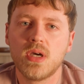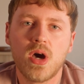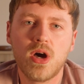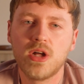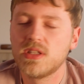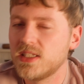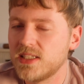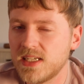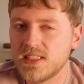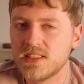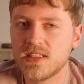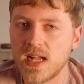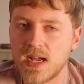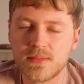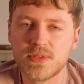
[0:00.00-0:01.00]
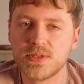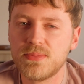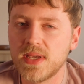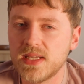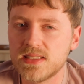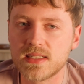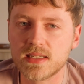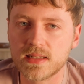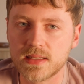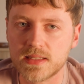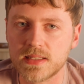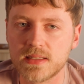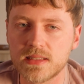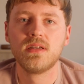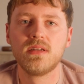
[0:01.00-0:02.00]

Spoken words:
holiday snaps, basically.